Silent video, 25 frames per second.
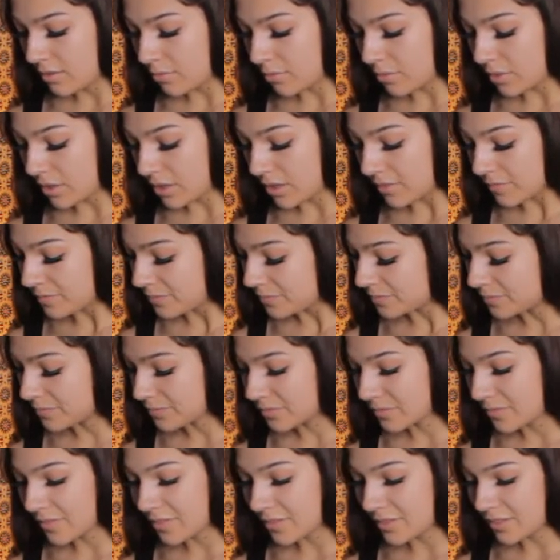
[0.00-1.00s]
But,
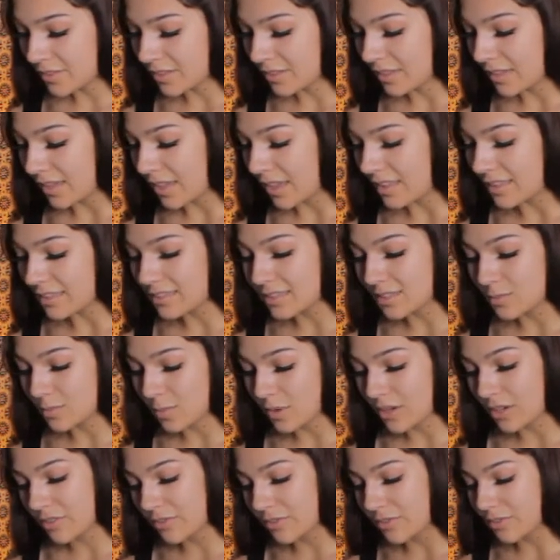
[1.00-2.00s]
yeah, this is
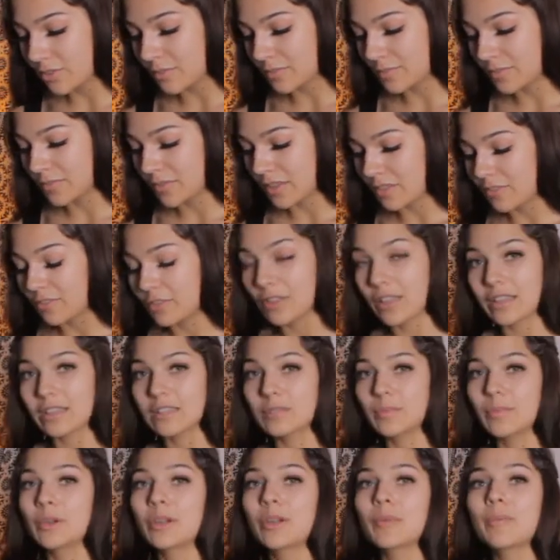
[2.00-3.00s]
wonderful. If you'd like
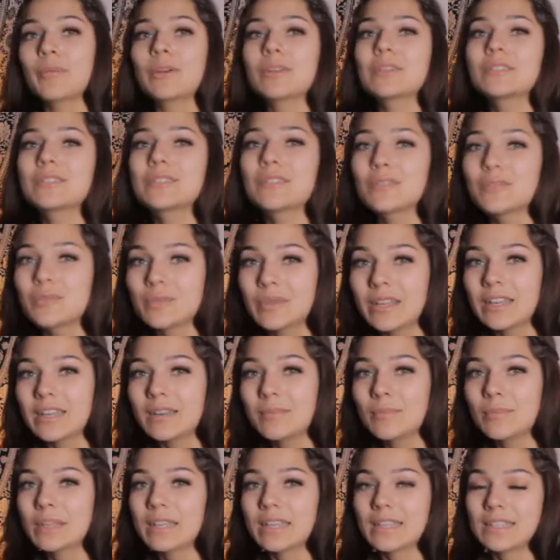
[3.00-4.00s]
to book a personal
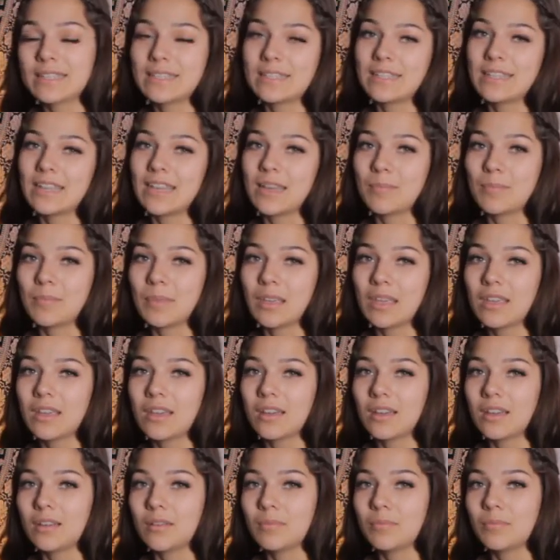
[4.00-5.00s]
read, please DM me
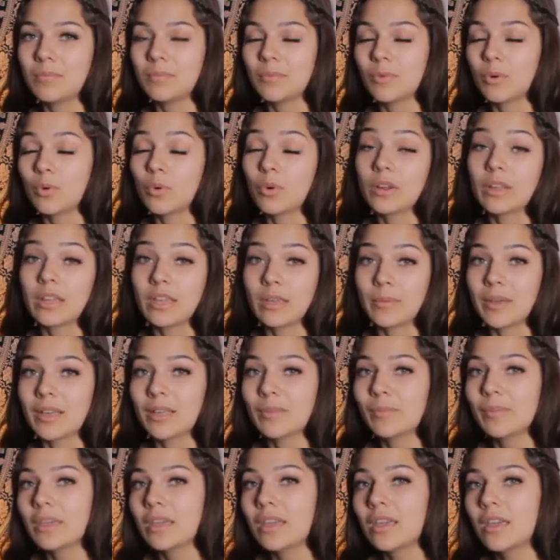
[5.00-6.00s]
or
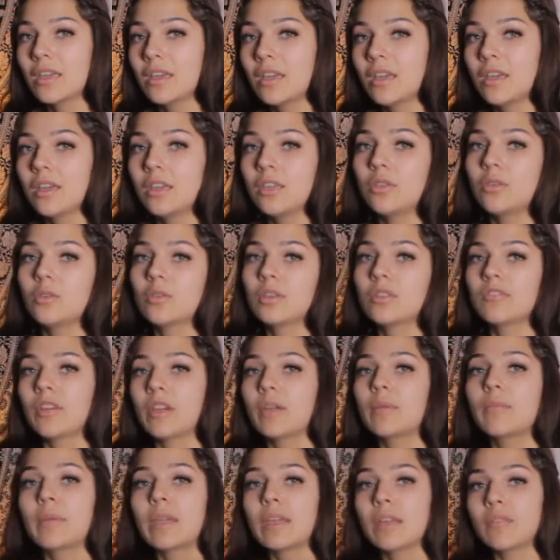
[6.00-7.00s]
email me. You can
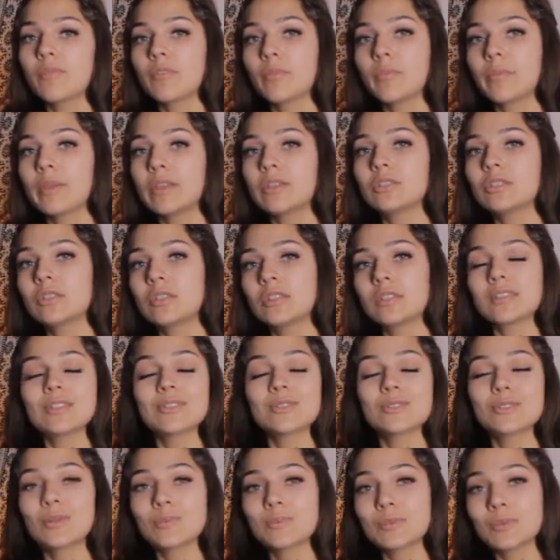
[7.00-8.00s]
find my information in the
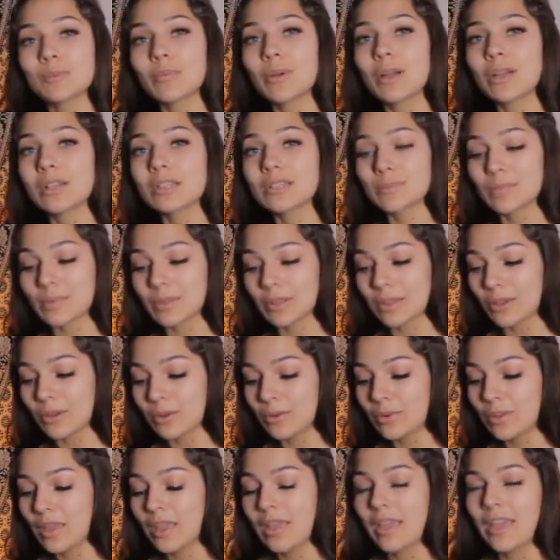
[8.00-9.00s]
description box
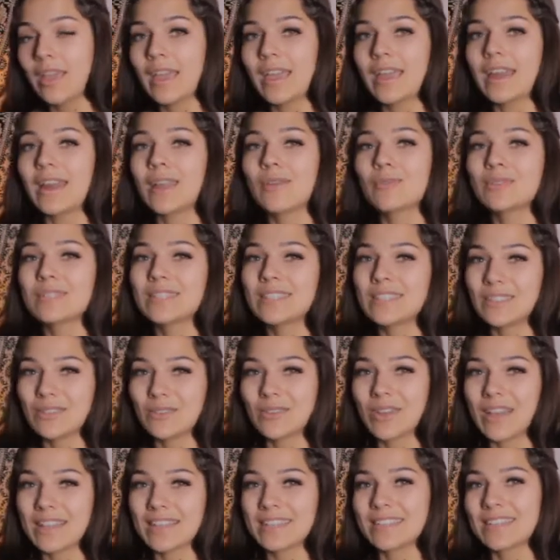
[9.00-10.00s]
below. And I will see
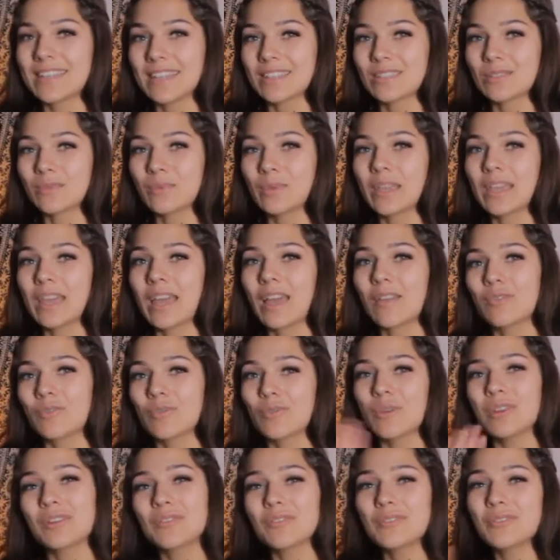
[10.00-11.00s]
you guys next week. Have a
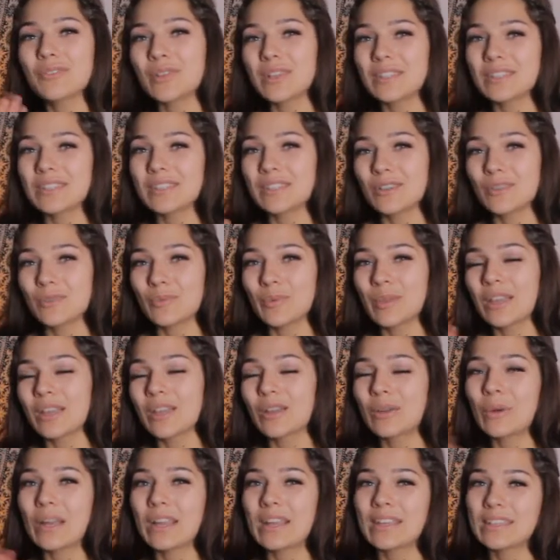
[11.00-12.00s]
wonderful rest of your week,
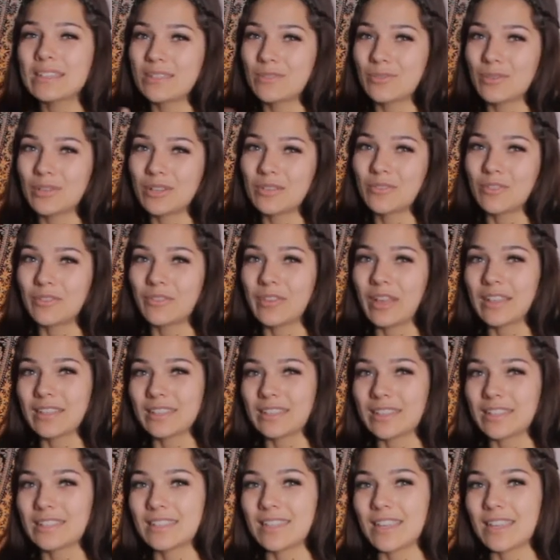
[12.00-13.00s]
Aquarius, and a wonderful
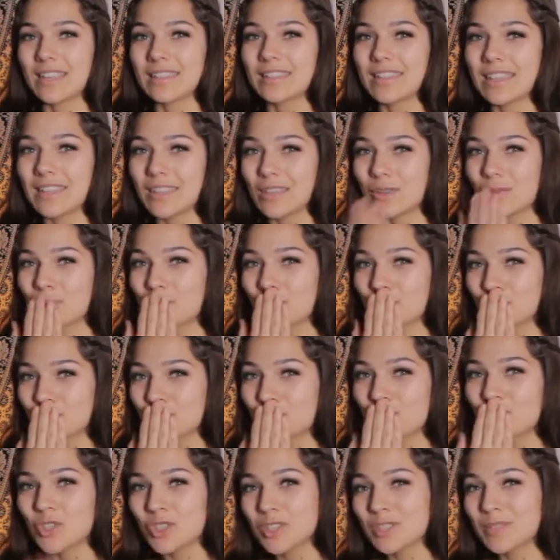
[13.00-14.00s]
Valentine's Day. Thank you.
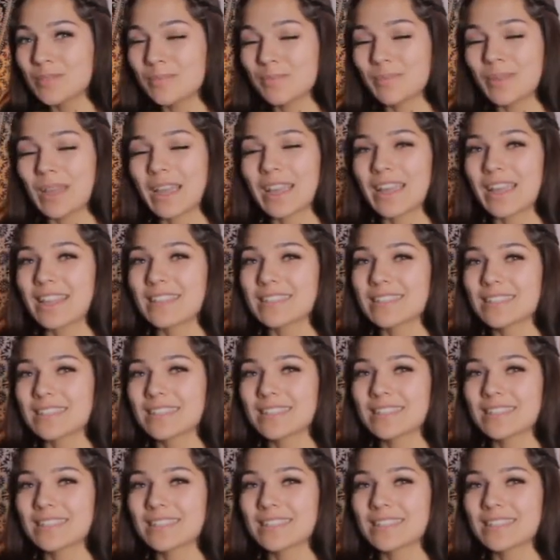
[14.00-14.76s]
Bye, guys.